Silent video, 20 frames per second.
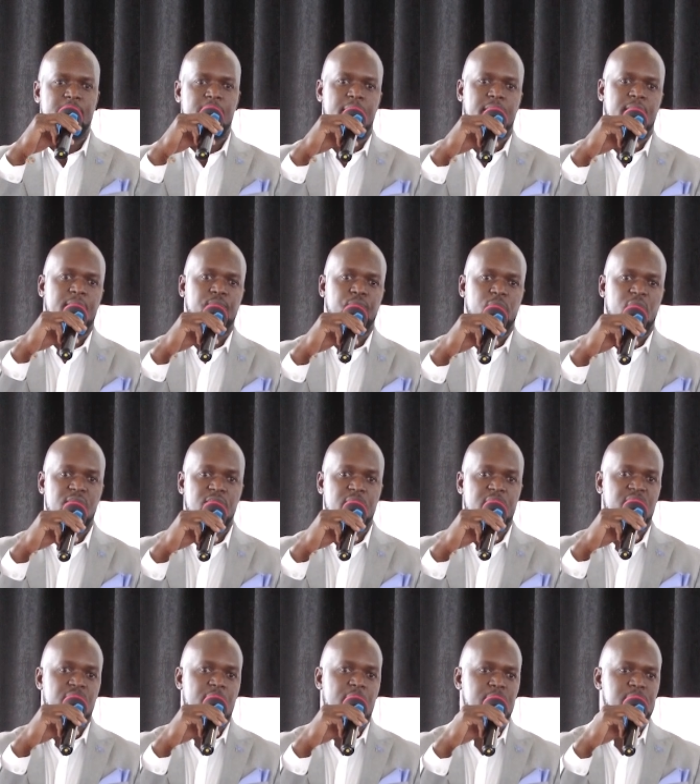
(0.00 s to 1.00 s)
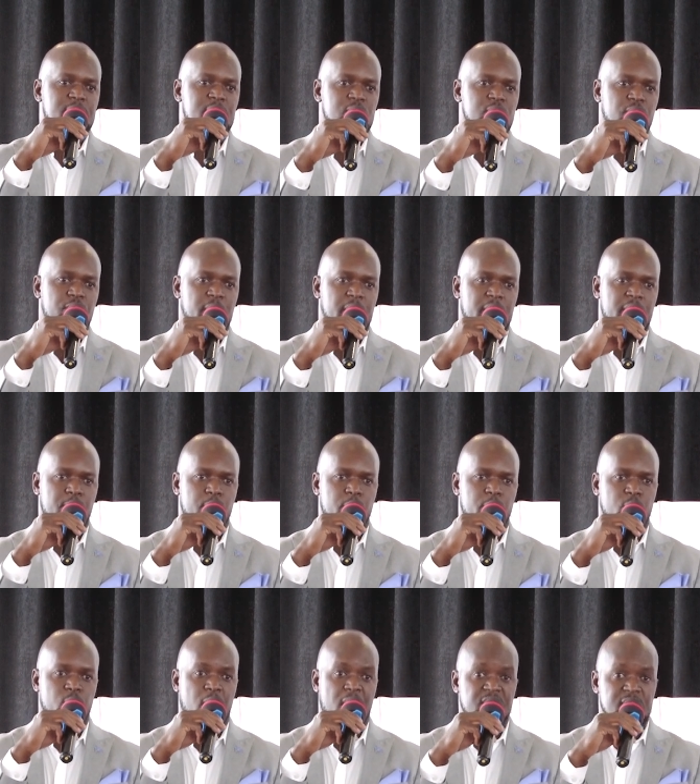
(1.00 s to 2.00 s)
done, even in the absence of an
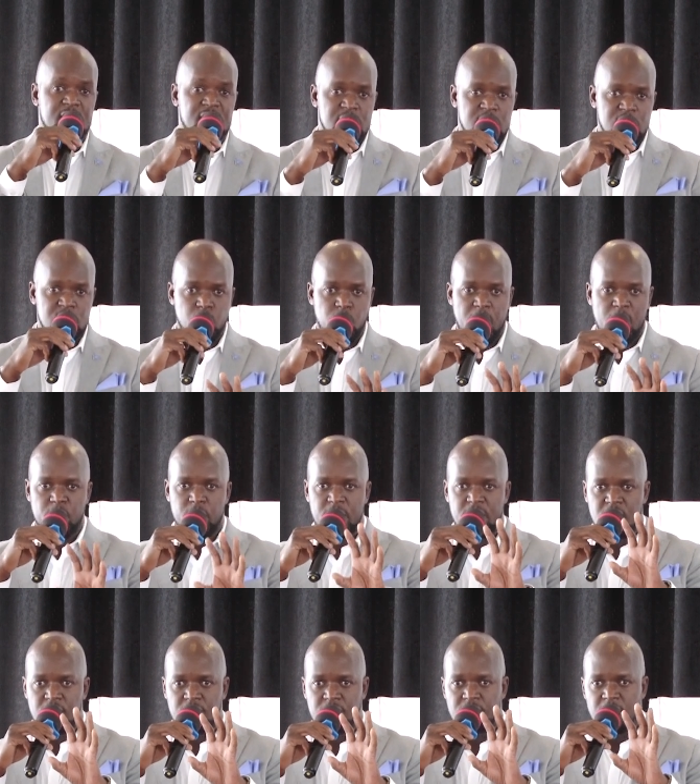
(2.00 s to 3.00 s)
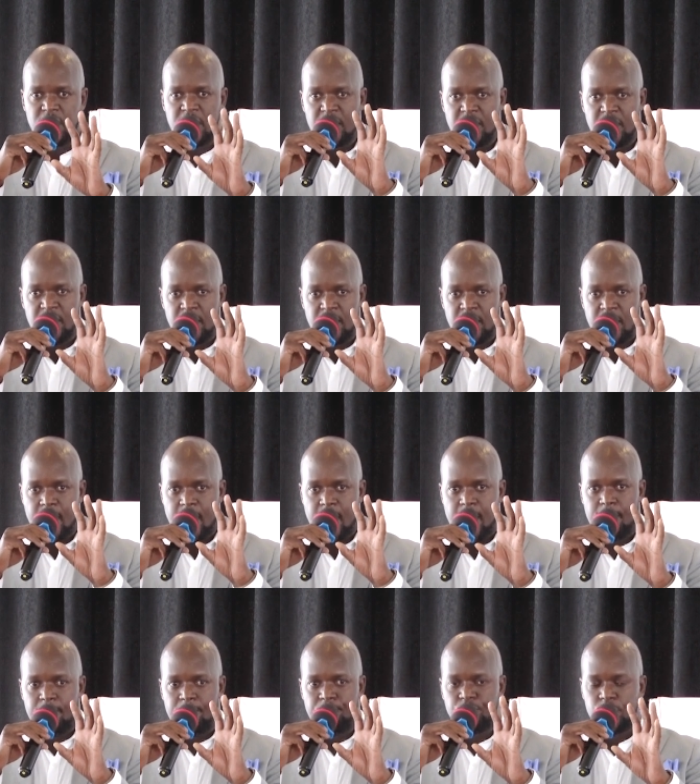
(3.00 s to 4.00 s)
MOU, and this is where we give
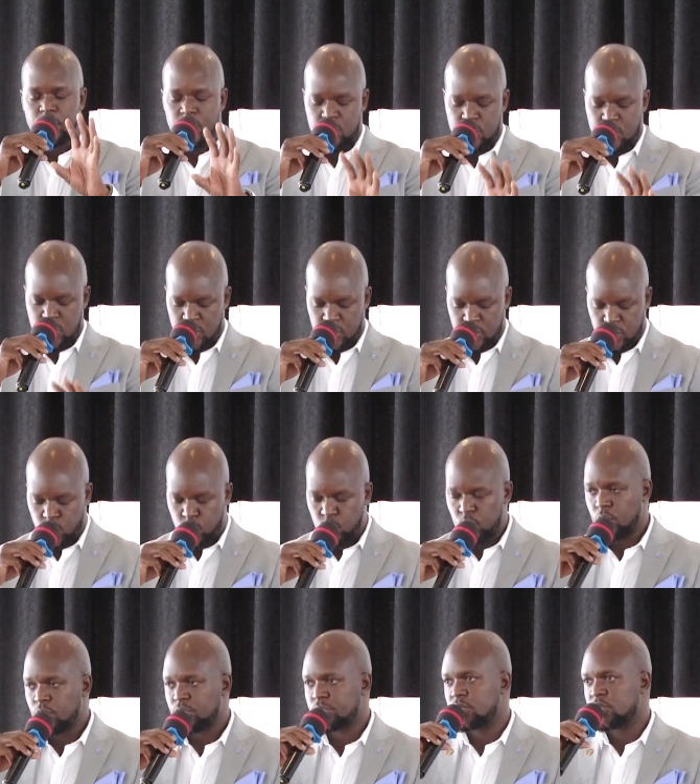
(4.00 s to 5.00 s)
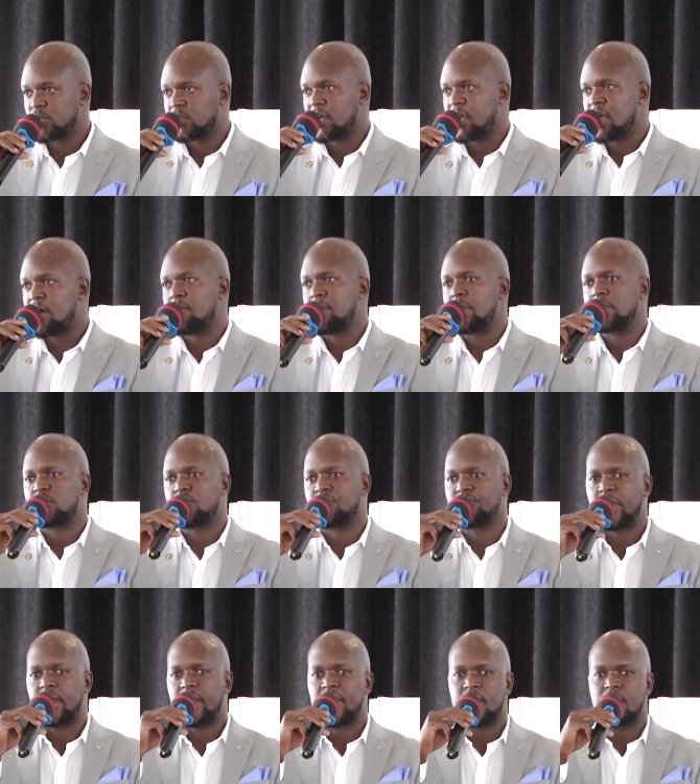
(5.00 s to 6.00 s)
kudos to the government
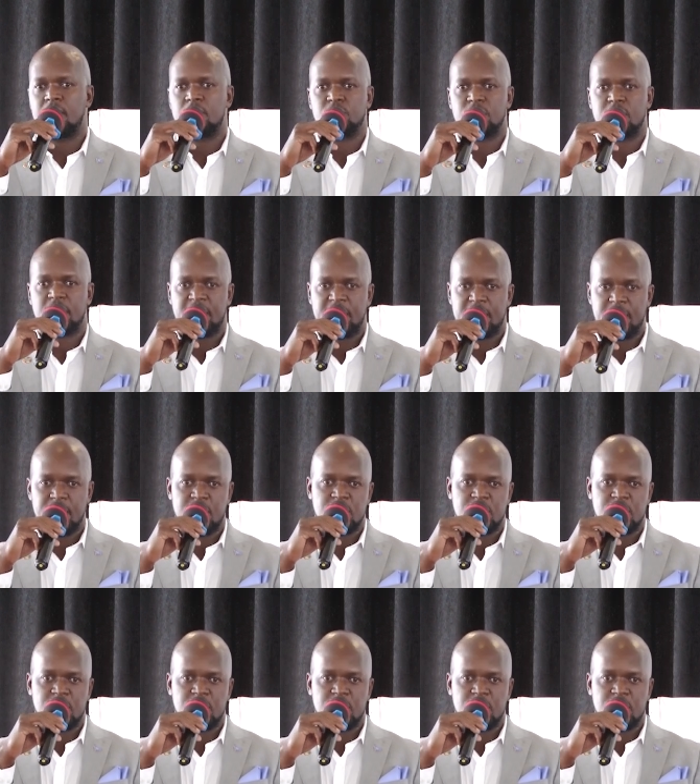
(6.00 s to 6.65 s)
of Kenya, to the Kenya